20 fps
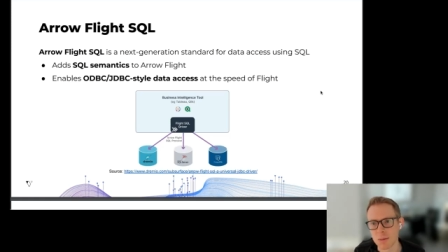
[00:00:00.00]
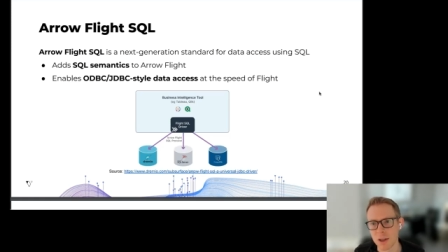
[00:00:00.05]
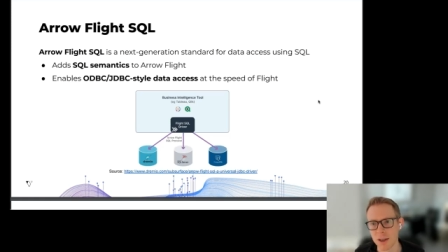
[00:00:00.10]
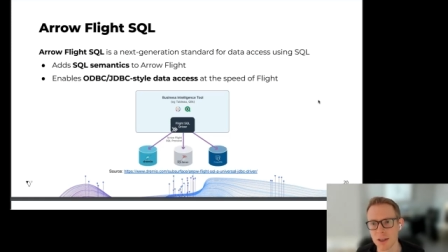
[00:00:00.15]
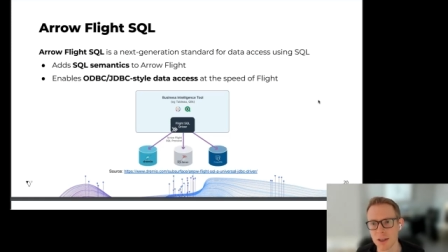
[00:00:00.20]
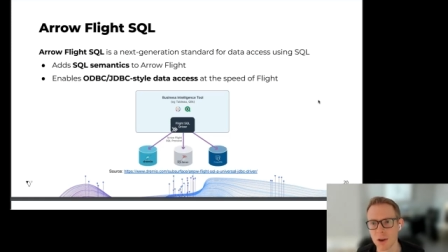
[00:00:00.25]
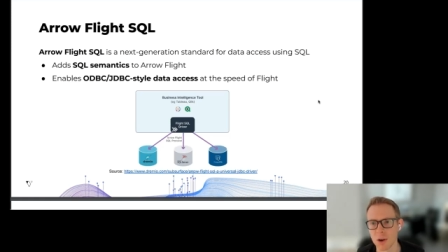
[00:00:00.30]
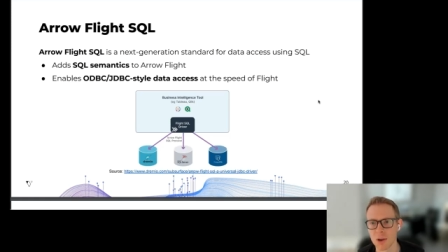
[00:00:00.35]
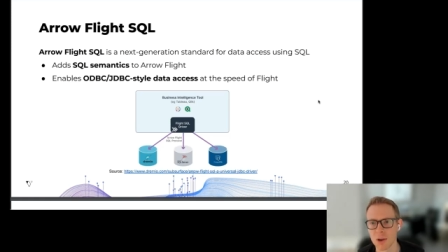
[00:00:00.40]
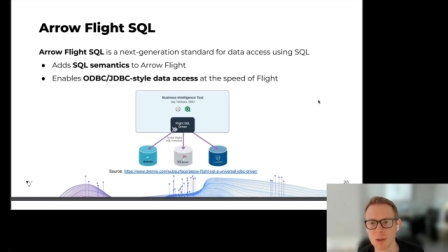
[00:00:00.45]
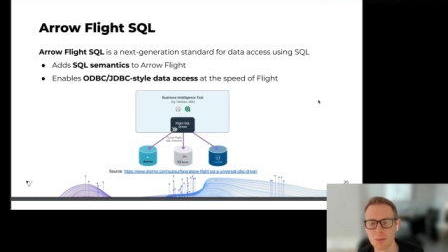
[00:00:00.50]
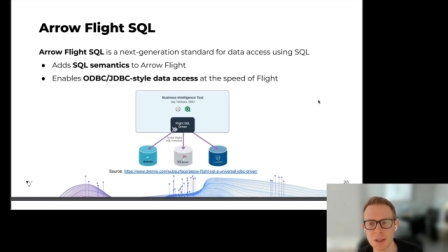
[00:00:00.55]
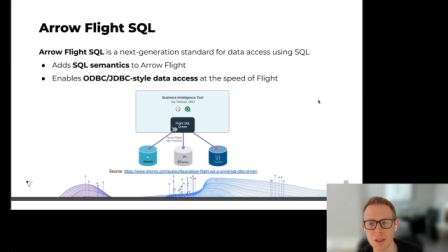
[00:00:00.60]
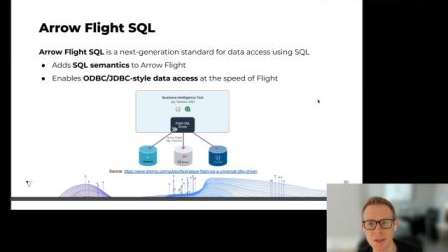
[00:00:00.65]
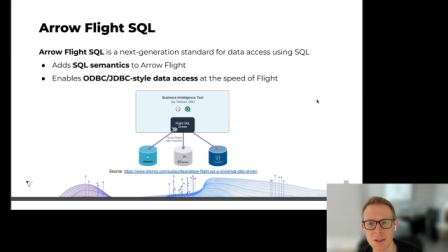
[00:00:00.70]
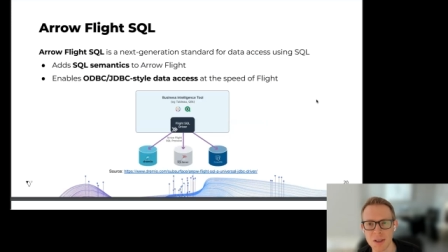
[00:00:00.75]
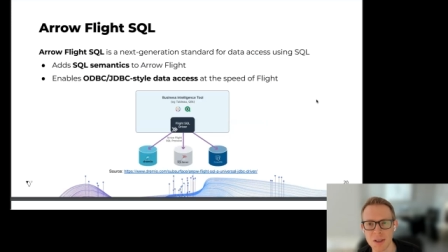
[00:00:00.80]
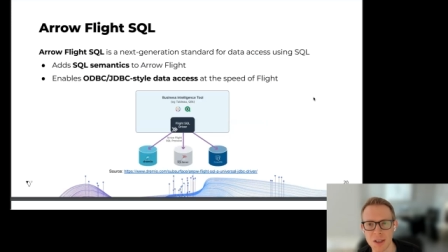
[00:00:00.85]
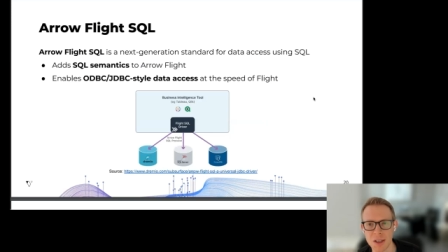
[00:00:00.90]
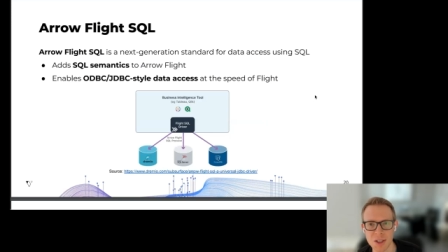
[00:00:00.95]
like
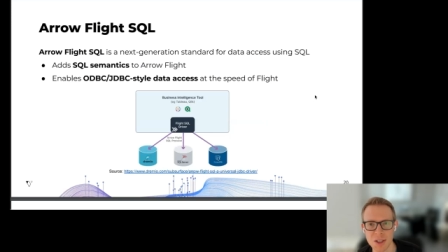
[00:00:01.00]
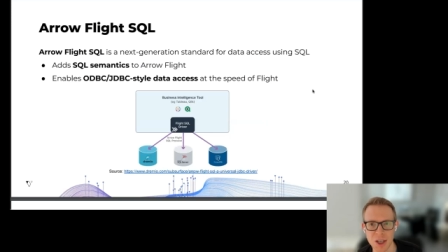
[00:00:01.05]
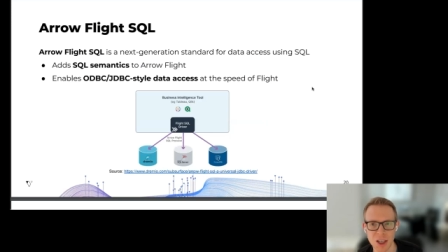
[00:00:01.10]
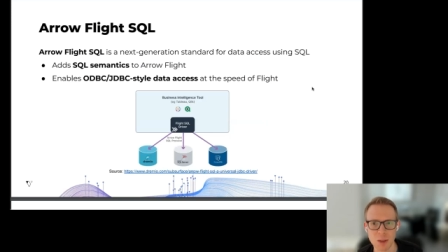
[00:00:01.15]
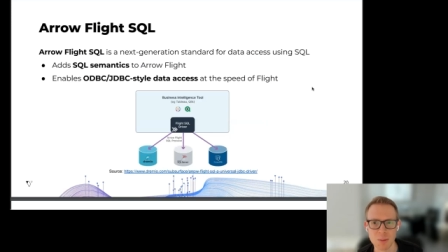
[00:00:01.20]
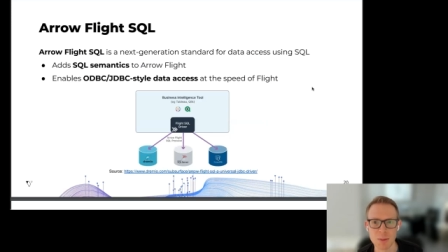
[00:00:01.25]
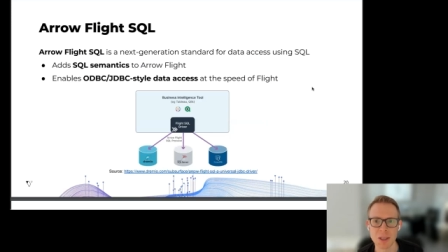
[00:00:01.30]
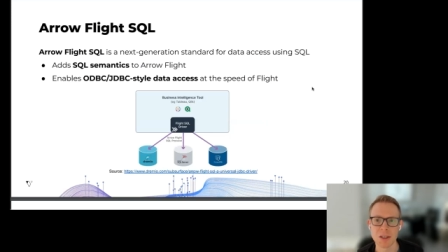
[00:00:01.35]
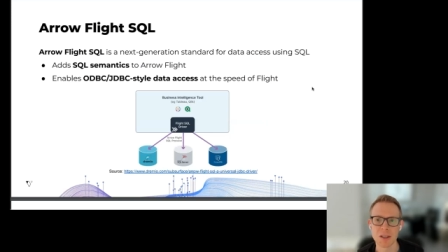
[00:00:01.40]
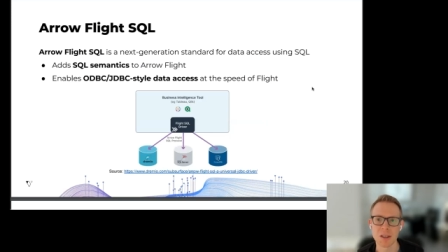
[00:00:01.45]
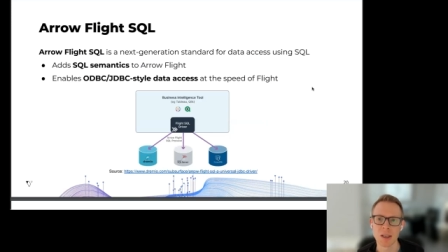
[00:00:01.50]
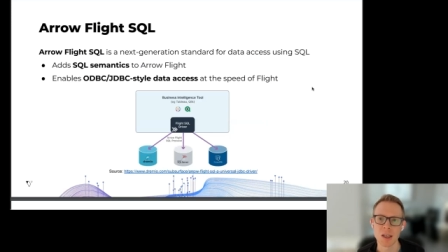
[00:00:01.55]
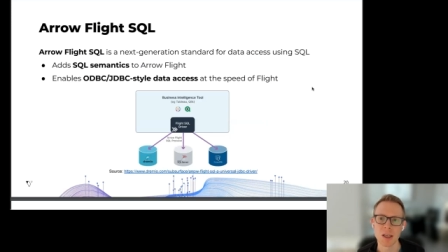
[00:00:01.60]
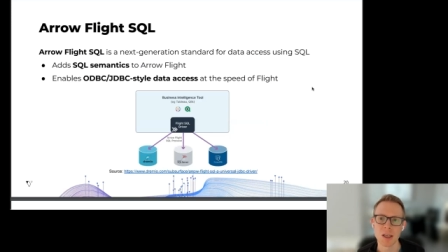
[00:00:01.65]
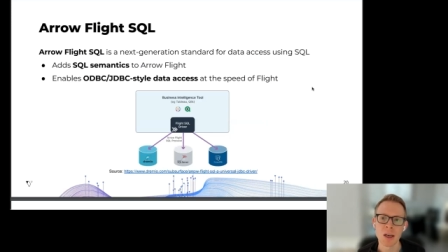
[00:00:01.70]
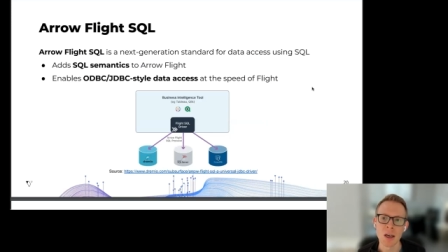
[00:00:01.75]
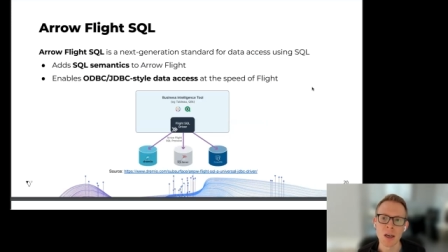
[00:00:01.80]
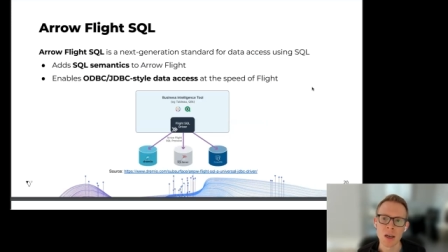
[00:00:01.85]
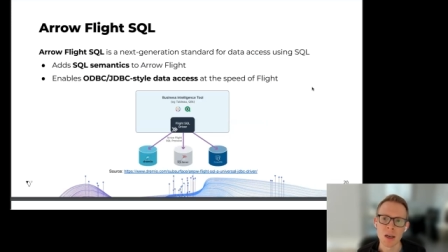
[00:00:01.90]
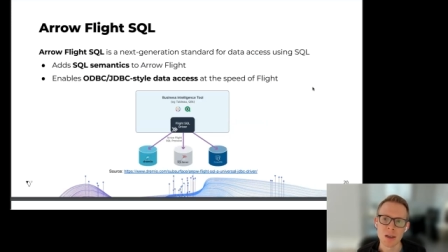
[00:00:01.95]
ODBC and JDBC?